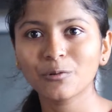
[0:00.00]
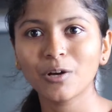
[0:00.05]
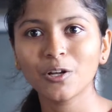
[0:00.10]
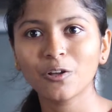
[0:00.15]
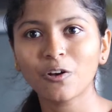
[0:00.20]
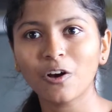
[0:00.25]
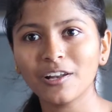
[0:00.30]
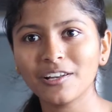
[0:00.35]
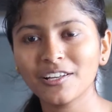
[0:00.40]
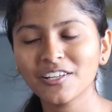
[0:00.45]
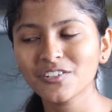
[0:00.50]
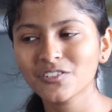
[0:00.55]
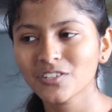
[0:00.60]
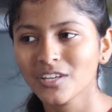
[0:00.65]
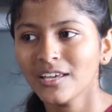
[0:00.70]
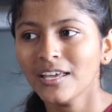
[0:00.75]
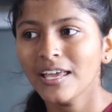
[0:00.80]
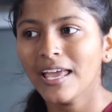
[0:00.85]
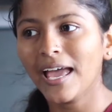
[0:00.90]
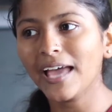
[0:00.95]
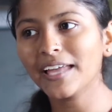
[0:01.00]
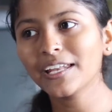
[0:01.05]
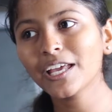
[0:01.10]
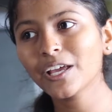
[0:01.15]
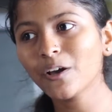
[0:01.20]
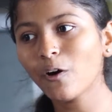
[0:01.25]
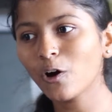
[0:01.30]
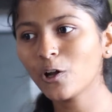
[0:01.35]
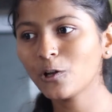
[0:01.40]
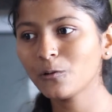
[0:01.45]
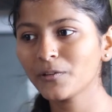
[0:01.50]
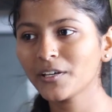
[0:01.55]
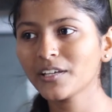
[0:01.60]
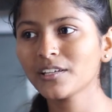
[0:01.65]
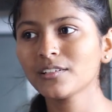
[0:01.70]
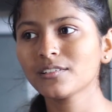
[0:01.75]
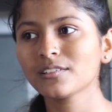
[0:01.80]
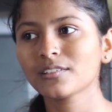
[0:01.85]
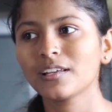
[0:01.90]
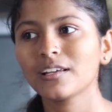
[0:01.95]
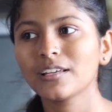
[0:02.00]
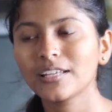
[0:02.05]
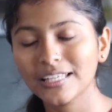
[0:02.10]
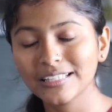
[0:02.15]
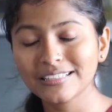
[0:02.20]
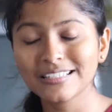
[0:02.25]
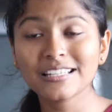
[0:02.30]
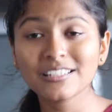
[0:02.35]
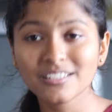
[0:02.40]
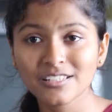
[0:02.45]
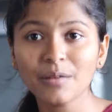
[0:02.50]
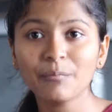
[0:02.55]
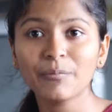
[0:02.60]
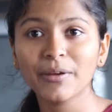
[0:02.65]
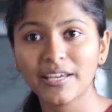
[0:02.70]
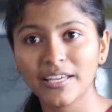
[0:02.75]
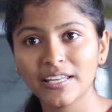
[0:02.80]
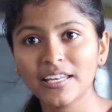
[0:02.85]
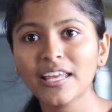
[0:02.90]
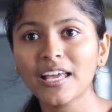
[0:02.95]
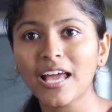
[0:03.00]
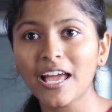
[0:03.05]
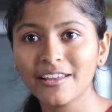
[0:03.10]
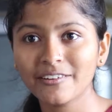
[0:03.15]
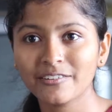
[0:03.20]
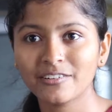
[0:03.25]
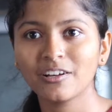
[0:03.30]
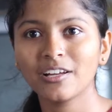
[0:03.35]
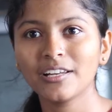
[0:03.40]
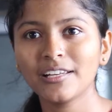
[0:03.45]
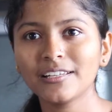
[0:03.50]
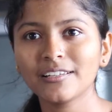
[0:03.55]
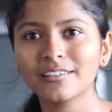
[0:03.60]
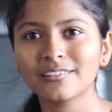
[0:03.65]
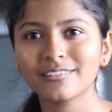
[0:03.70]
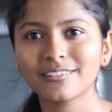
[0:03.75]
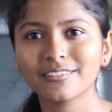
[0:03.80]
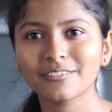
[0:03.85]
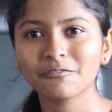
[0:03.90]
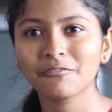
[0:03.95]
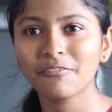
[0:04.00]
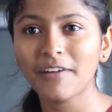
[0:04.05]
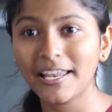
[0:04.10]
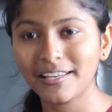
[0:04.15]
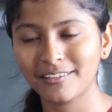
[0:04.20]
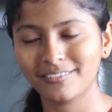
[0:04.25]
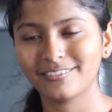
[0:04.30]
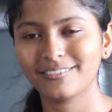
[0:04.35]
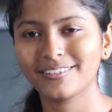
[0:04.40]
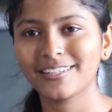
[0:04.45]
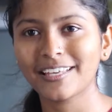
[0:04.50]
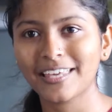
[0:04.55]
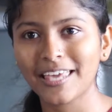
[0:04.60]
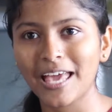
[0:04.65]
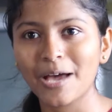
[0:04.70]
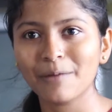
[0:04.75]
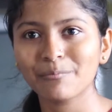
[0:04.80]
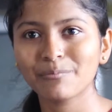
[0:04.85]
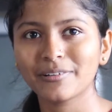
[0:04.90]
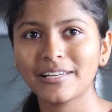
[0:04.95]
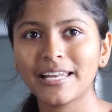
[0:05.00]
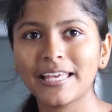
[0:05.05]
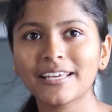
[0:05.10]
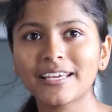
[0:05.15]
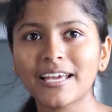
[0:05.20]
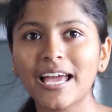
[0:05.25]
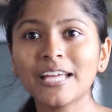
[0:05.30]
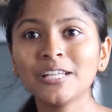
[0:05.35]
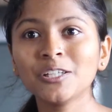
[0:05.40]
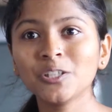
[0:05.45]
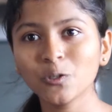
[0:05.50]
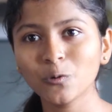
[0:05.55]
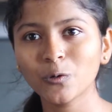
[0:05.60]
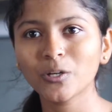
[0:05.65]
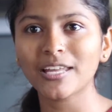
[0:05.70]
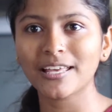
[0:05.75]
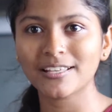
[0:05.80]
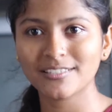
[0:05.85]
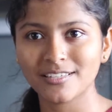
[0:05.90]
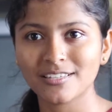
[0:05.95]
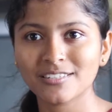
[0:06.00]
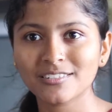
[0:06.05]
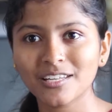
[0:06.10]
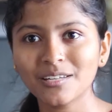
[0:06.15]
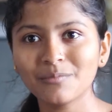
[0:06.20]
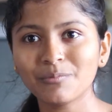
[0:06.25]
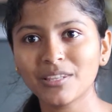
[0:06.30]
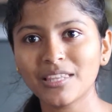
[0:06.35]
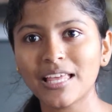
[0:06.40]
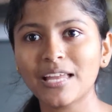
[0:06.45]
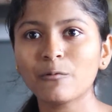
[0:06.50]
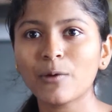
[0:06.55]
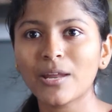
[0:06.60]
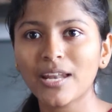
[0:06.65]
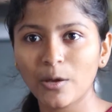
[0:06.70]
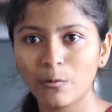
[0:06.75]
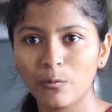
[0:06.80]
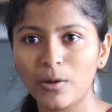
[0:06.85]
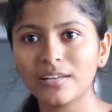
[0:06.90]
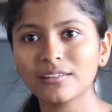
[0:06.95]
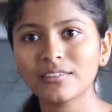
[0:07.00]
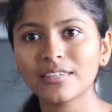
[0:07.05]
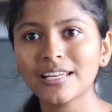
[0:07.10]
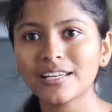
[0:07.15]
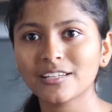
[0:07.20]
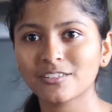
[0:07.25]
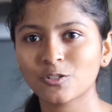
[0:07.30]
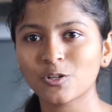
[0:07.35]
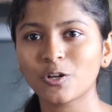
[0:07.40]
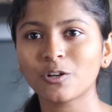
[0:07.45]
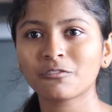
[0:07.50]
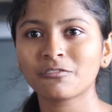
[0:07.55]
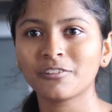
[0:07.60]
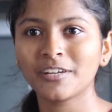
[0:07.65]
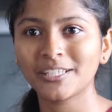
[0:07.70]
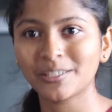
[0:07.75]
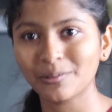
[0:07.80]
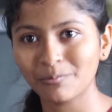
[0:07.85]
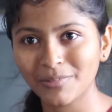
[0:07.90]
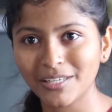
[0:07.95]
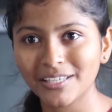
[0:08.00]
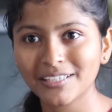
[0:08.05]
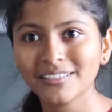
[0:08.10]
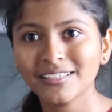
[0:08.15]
World College, and I always, since the beginning, I really felt the gap. Like, I knew it existed, but then when I went there, it sort of hit me.